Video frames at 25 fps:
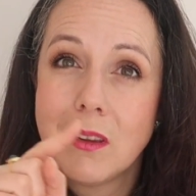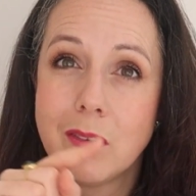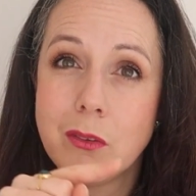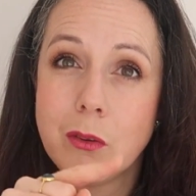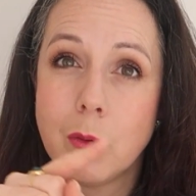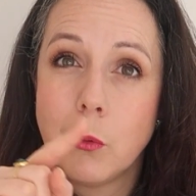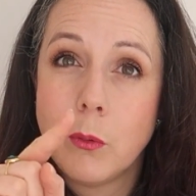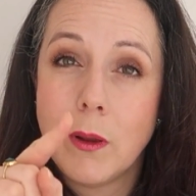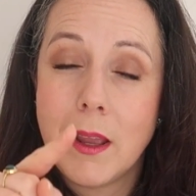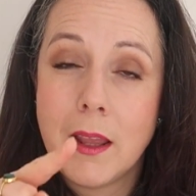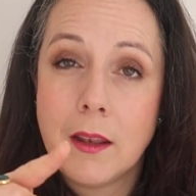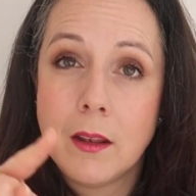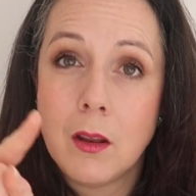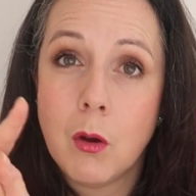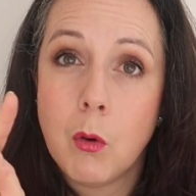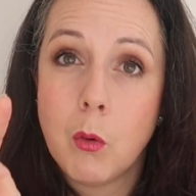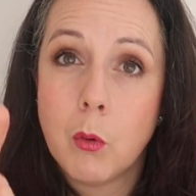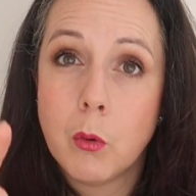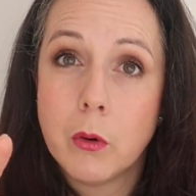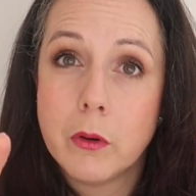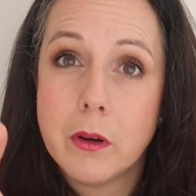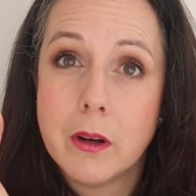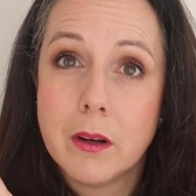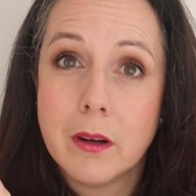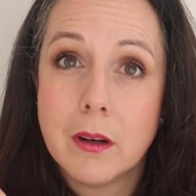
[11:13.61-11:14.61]
so in the
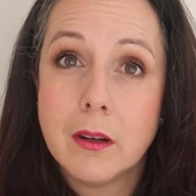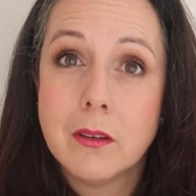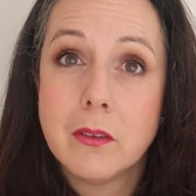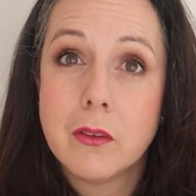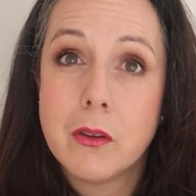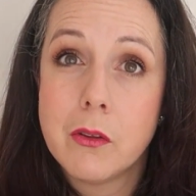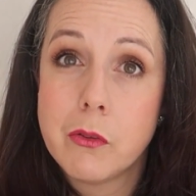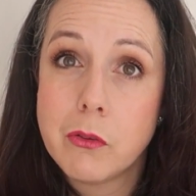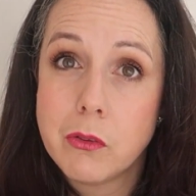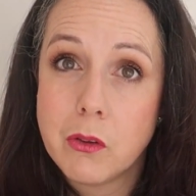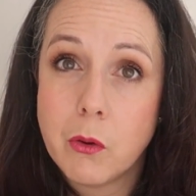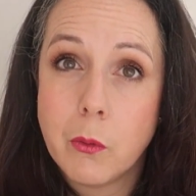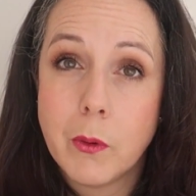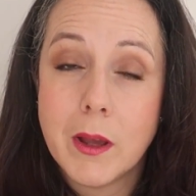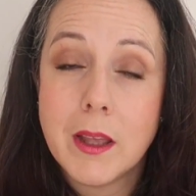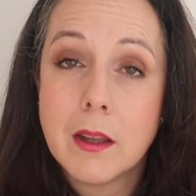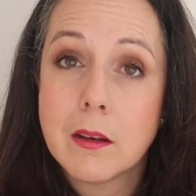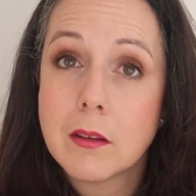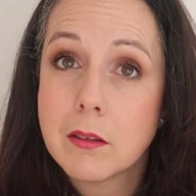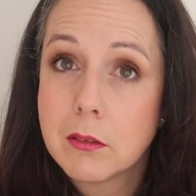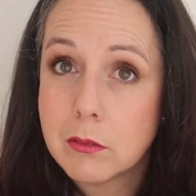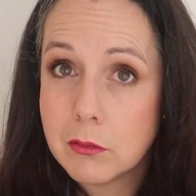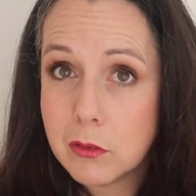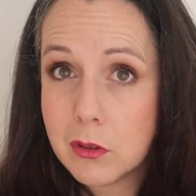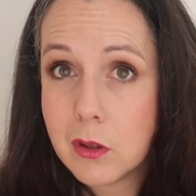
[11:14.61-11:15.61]
order to sew
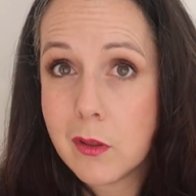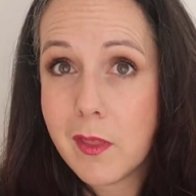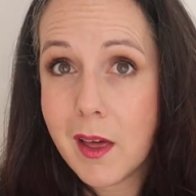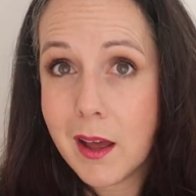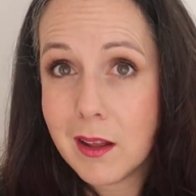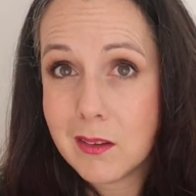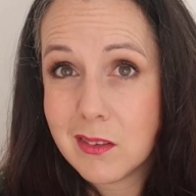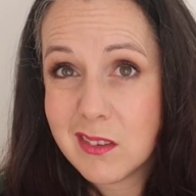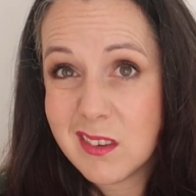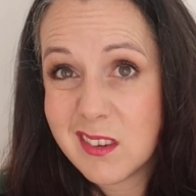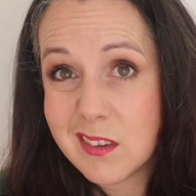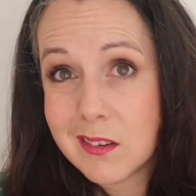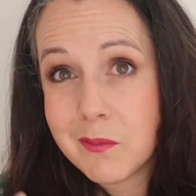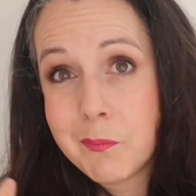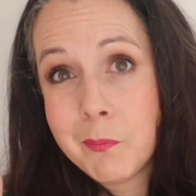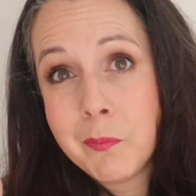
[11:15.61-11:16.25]
it. So that's